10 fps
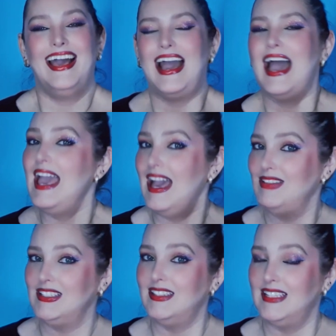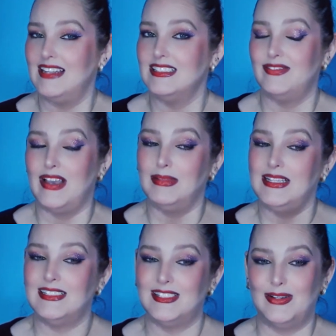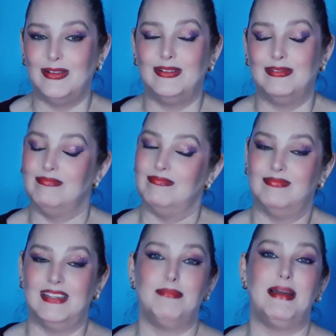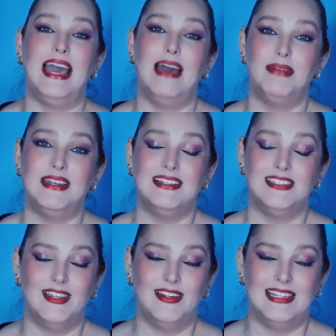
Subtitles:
I haven't done the Addams family, so it might happen next year.